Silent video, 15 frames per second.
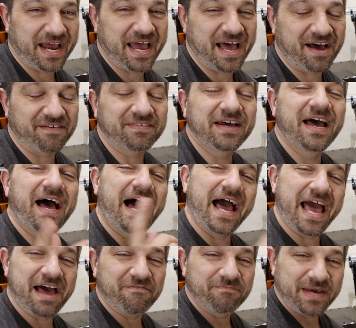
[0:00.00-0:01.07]
I have. I
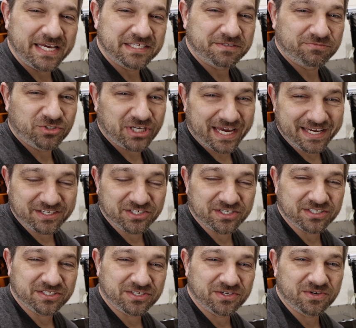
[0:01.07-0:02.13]
have made some
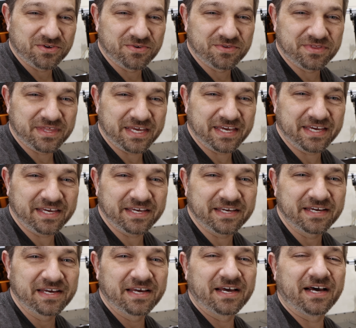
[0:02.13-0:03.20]
changes to the
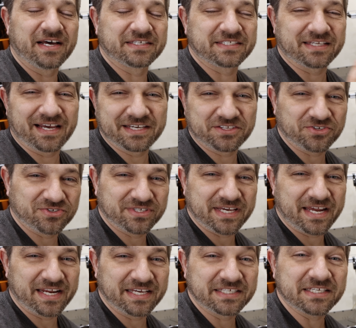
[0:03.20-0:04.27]
slicer
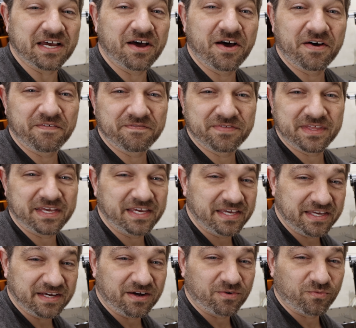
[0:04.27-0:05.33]
settings of
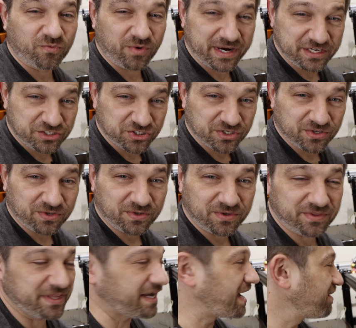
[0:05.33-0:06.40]
the
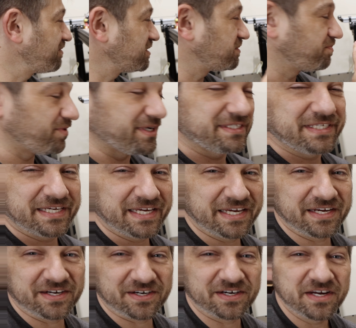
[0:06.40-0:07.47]
original that I was printing
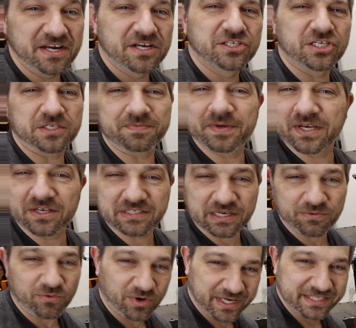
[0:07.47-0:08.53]
here, just because I
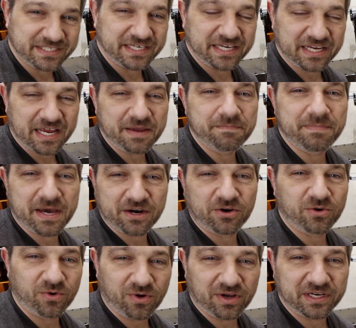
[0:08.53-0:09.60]
wanted to get a better
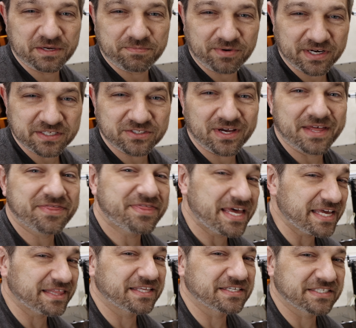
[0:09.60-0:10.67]
quality print. So I
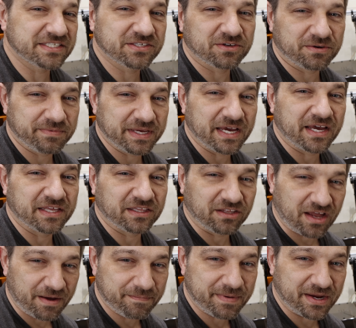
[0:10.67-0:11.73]
think this is going to be a
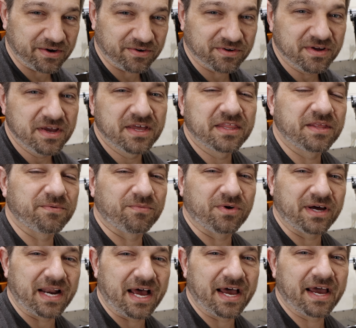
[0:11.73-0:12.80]
lot better than
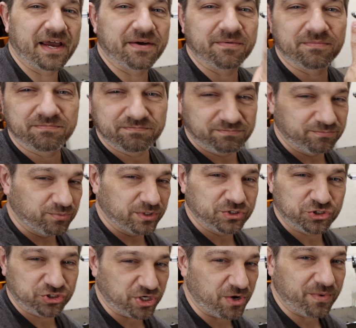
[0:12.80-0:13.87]
what I was
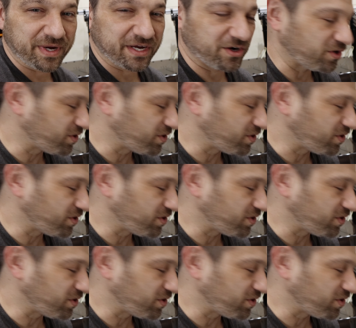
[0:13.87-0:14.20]
showing